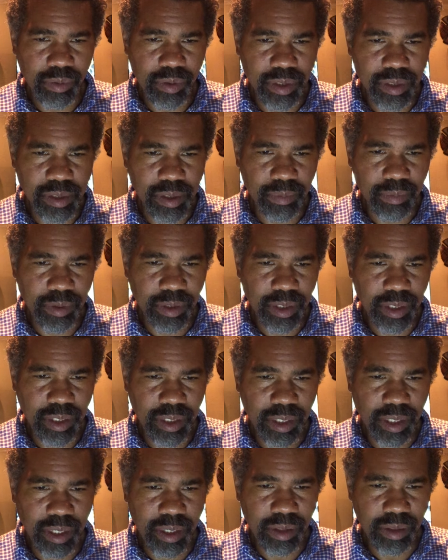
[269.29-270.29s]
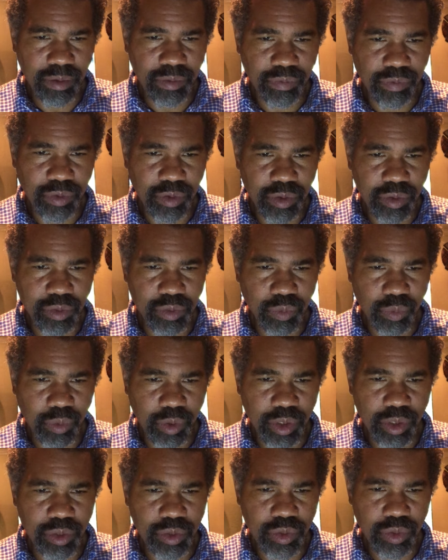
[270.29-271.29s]
is I'm looking at the first
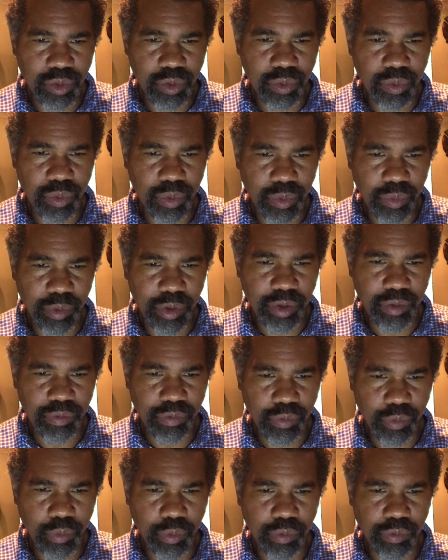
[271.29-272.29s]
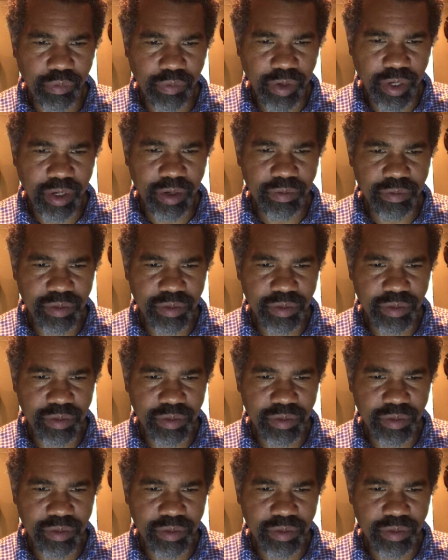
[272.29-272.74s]
1, 2, 3, 4, 5,